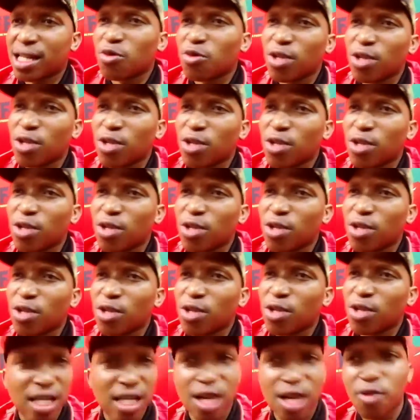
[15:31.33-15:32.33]
him there at
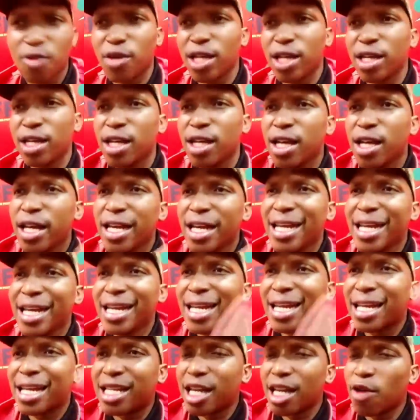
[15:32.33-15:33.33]
eThekwini. In
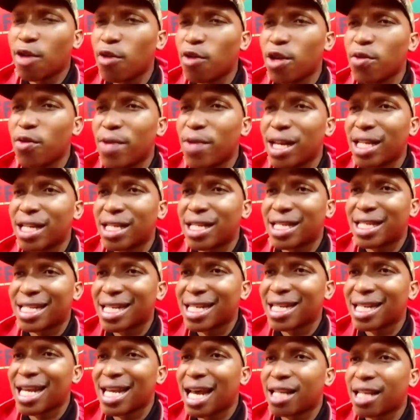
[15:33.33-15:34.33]
a eThekwini, we need
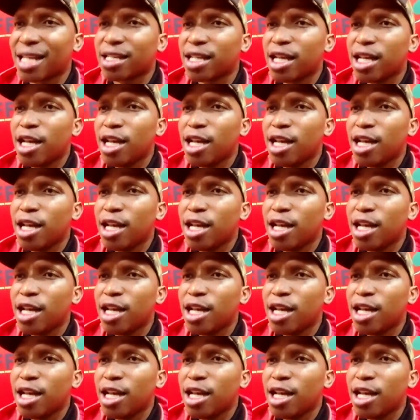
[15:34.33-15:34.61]
serious